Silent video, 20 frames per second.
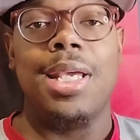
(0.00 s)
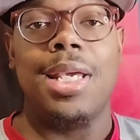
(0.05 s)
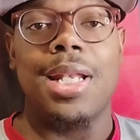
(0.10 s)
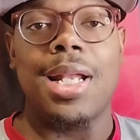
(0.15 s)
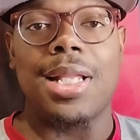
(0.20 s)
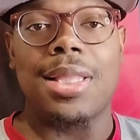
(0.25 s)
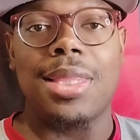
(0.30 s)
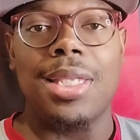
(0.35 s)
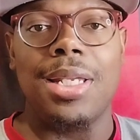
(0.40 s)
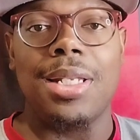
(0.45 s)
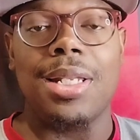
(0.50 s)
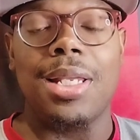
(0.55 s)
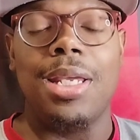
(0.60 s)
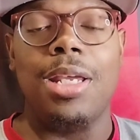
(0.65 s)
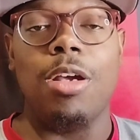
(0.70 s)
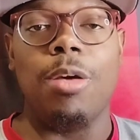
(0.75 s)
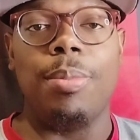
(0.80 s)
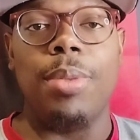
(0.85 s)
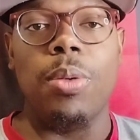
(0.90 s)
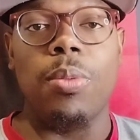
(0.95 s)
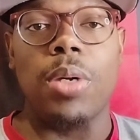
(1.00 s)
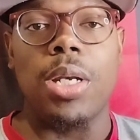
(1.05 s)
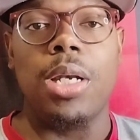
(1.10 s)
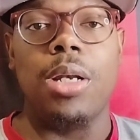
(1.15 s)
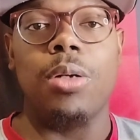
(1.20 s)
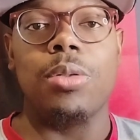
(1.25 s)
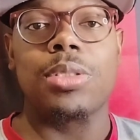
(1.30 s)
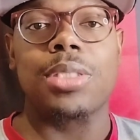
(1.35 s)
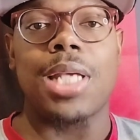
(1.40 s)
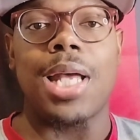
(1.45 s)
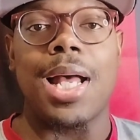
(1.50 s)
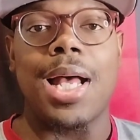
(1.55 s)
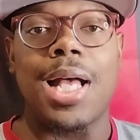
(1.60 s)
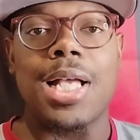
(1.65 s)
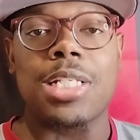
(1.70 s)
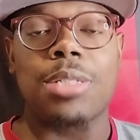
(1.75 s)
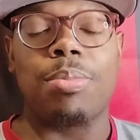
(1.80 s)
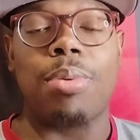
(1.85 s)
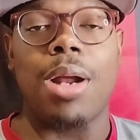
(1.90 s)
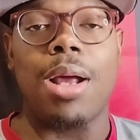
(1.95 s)
And I think that he'll be one of those
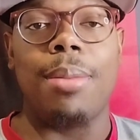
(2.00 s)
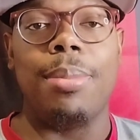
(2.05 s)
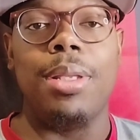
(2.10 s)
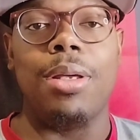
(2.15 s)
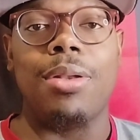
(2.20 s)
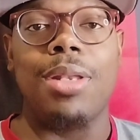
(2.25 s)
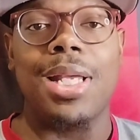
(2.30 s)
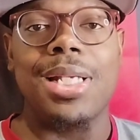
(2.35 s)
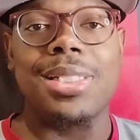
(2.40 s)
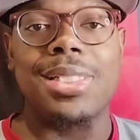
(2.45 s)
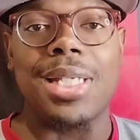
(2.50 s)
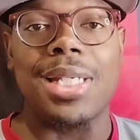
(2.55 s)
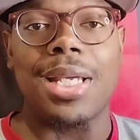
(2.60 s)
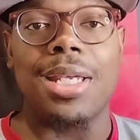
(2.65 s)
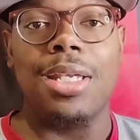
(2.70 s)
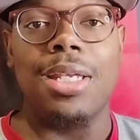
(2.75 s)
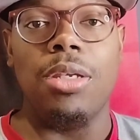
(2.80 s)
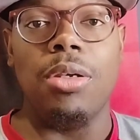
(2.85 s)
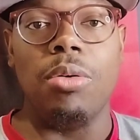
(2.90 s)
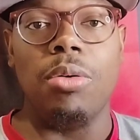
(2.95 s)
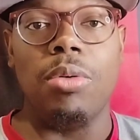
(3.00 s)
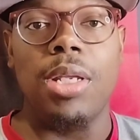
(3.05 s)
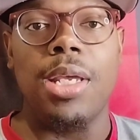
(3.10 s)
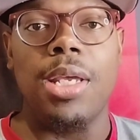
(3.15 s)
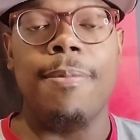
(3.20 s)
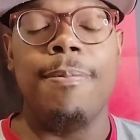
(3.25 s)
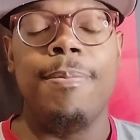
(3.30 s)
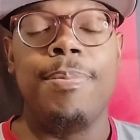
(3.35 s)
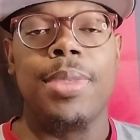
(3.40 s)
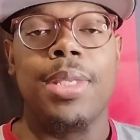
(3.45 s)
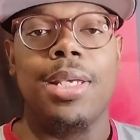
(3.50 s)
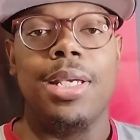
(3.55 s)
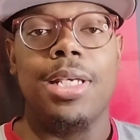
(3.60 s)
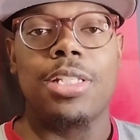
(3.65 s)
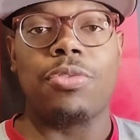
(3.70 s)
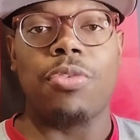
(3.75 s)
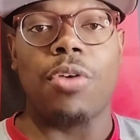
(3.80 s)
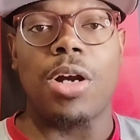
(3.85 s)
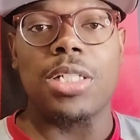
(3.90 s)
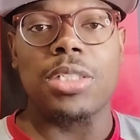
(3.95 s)
guys probably on that second unit
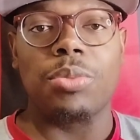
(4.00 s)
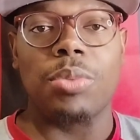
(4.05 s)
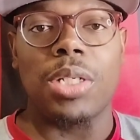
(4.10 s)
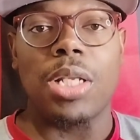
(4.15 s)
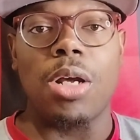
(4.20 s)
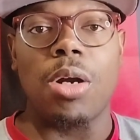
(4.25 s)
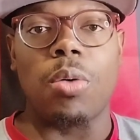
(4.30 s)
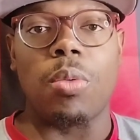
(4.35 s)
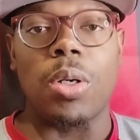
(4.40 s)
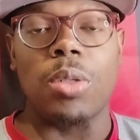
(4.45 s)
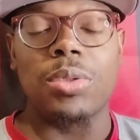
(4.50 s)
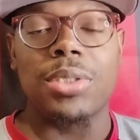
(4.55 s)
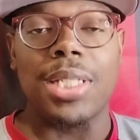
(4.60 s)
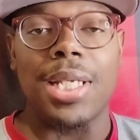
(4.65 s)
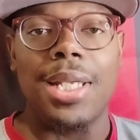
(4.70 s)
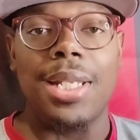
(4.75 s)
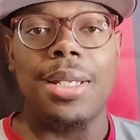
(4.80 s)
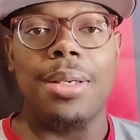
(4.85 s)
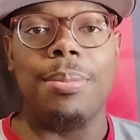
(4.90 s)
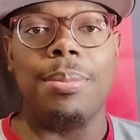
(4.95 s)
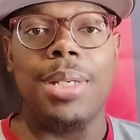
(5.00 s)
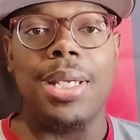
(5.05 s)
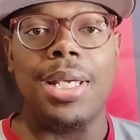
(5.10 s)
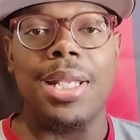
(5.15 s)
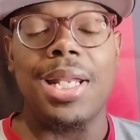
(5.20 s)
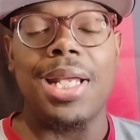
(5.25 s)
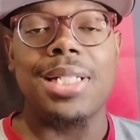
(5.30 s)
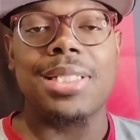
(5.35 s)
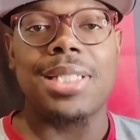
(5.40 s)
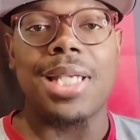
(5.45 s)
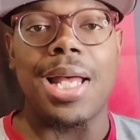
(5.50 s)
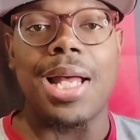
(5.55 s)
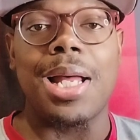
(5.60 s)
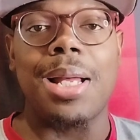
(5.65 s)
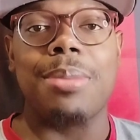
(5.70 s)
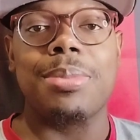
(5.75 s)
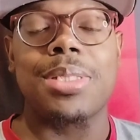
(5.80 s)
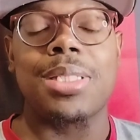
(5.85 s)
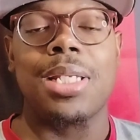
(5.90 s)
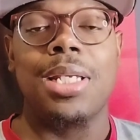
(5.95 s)
as far as where they'll rotate him in at
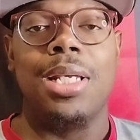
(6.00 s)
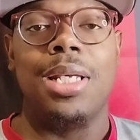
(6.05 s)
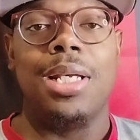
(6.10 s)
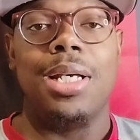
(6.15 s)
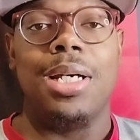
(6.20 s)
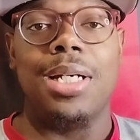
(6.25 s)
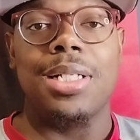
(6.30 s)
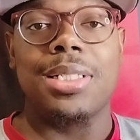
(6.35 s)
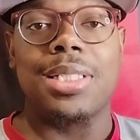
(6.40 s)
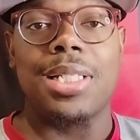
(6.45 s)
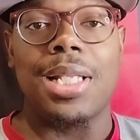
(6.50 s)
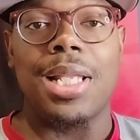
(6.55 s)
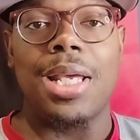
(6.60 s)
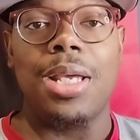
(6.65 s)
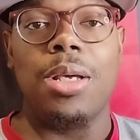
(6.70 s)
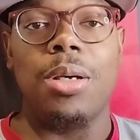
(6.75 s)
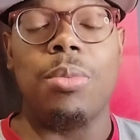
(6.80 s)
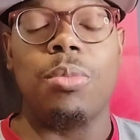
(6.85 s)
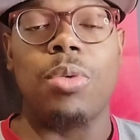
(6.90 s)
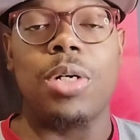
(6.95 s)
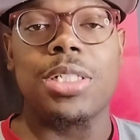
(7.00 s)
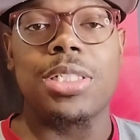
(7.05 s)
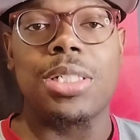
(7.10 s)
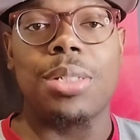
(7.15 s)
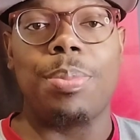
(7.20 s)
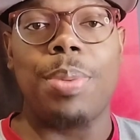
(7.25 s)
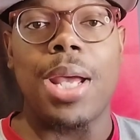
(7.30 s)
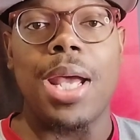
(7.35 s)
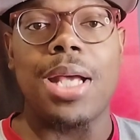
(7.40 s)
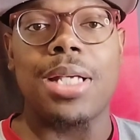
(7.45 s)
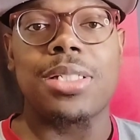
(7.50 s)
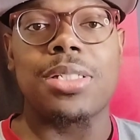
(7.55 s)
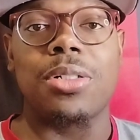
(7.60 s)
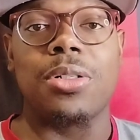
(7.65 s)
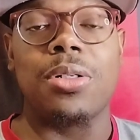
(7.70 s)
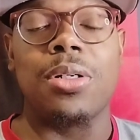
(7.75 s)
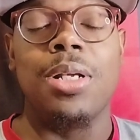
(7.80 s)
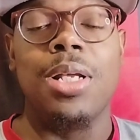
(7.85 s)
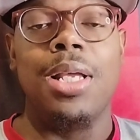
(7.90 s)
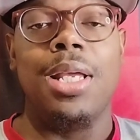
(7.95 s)
times to let him rush the
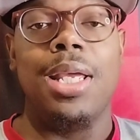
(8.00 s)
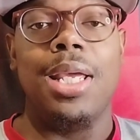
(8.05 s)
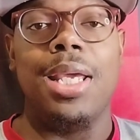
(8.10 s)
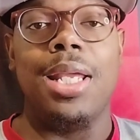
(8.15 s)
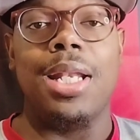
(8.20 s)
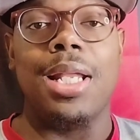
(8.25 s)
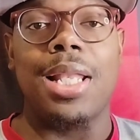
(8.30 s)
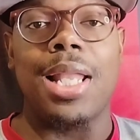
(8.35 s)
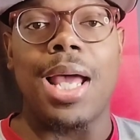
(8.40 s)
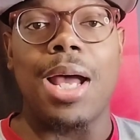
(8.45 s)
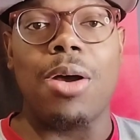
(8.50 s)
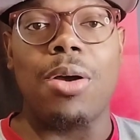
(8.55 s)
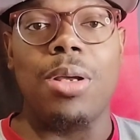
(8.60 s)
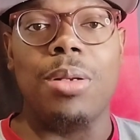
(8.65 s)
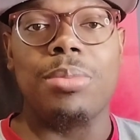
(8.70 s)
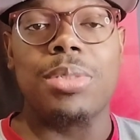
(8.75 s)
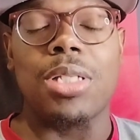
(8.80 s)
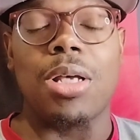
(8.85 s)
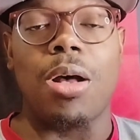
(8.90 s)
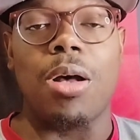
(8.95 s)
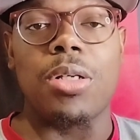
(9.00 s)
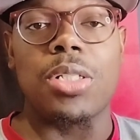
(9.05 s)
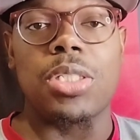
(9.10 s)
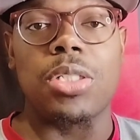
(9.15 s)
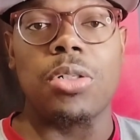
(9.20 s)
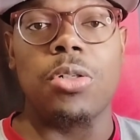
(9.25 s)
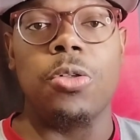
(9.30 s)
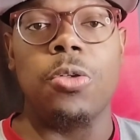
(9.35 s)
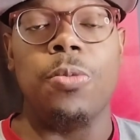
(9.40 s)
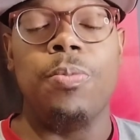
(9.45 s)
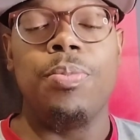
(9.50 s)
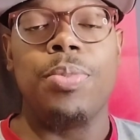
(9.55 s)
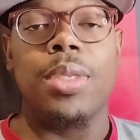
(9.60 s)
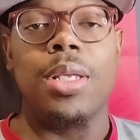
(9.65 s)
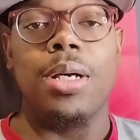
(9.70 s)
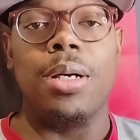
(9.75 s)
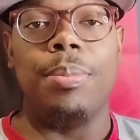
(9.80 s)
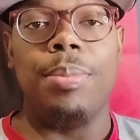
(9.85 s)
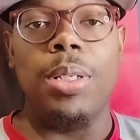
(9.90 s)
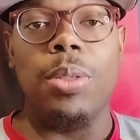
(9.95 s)
passer and allow him to also
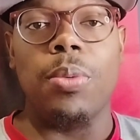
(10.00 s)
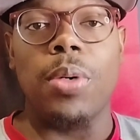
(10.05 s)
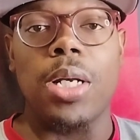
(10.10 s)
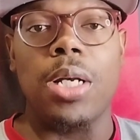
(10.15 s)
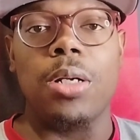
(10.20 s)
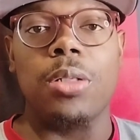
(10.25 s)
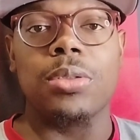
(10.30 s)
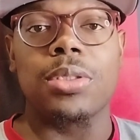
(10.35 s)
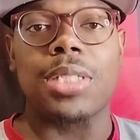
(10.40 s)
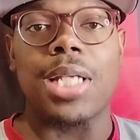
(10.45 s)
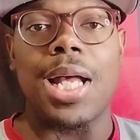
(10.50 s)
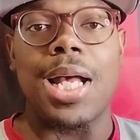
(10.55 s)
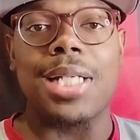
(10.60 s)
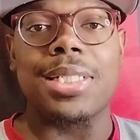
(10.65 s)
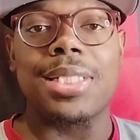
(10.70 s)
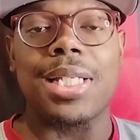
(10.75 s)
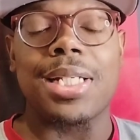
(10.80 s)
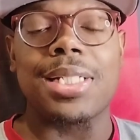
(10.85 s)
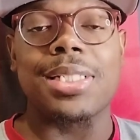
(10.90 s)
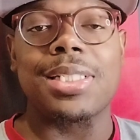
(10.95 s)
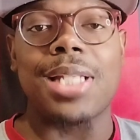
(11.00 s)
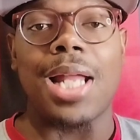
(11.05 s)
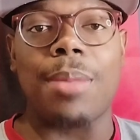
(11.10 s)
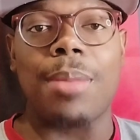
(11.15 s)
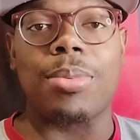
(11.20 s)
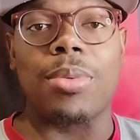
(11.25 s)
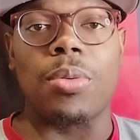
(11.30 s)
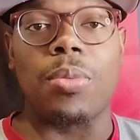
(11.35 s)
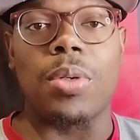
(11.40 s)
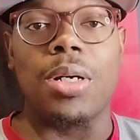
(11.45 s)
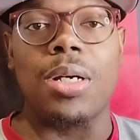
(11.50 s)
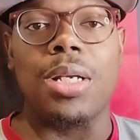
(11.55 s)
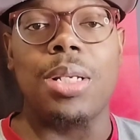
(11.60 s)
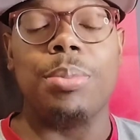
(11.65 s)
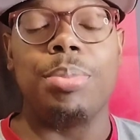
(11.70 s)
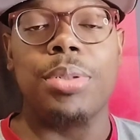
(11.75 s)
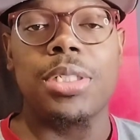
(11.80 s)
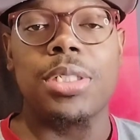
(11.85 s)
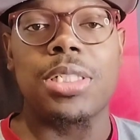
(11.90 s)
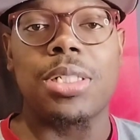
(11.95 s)
be one of those guys that can stop the run
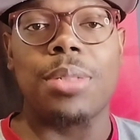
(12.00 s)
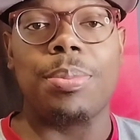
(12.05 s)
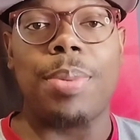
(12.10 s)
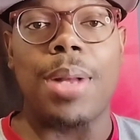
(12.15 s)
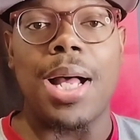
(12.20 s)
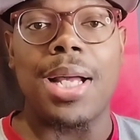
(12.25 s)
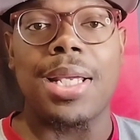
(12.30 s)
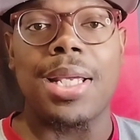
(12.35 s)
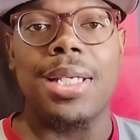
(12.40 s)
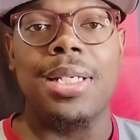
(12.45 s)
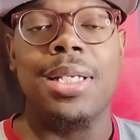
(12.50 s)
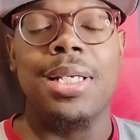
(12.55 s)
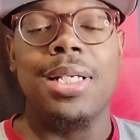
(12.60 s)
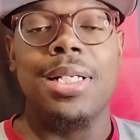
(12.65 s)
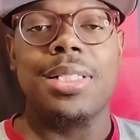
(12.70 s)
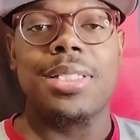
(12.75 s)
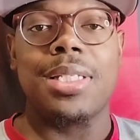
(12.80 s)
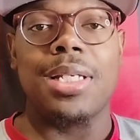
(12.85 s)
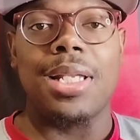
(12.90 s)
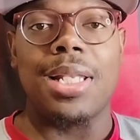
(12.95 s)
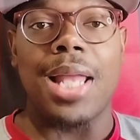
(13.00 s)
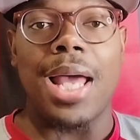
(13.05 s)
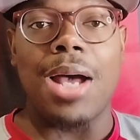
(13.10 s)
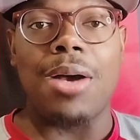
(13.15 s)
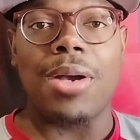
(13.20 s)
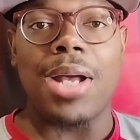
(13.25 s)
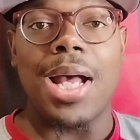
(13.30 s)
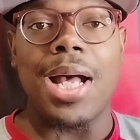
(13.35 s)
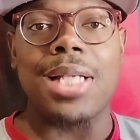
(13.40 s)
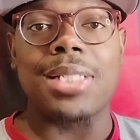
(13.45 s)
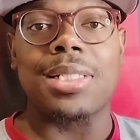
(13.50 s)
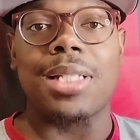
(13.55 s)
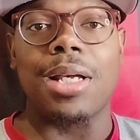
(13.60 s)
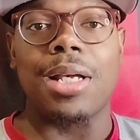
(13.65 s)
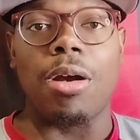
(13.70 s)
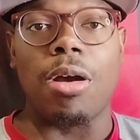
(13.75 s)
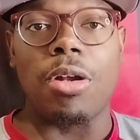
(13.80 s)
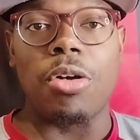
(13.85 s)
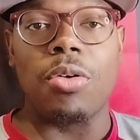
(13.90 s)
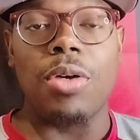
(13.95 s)
and push the pocket to allow guys
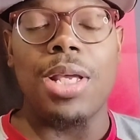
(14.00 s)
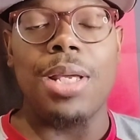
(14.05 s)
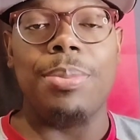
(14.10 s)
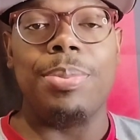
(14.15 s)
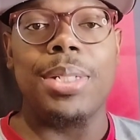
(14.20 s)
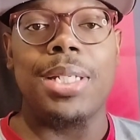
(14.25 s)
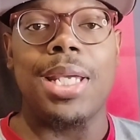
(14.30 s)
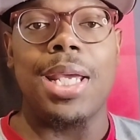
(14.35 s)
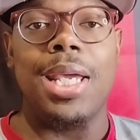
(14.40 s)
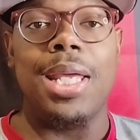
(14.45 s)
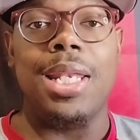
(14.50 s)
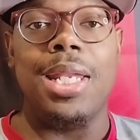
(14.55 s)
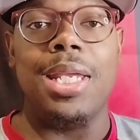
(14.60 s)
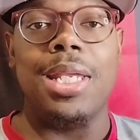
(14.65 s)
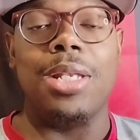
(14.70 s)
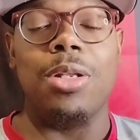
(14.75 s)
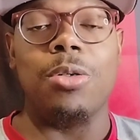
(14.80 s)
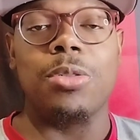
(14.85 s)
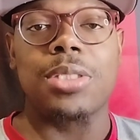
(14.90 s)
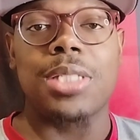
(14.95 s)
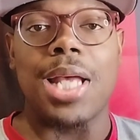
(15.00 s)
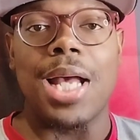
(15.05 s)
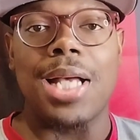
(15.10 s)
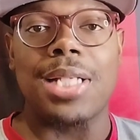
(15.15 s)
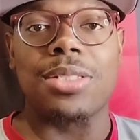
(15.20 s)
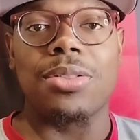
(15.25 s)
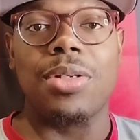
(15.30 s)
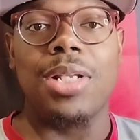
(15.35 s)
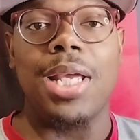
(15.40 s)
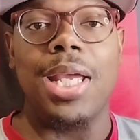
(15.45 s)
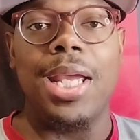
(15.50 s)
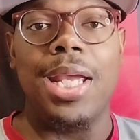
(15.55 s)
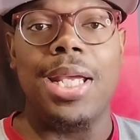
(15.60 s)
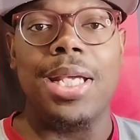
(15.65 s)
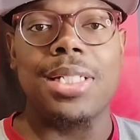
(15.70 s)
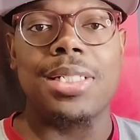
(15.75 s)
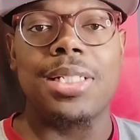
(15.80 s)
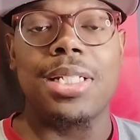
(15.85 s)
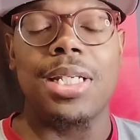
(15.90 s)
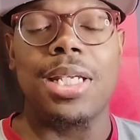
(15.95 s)
like Arnold Epikady and those guys on the
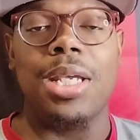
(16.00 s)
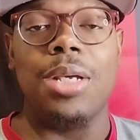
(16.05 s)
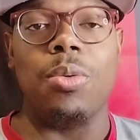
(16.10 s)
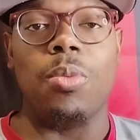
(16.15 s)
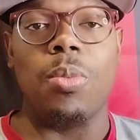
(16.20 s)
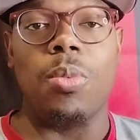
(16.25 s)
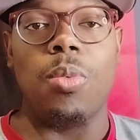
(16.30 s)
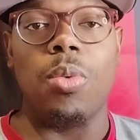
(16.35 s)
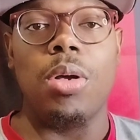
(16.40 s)
edge to get,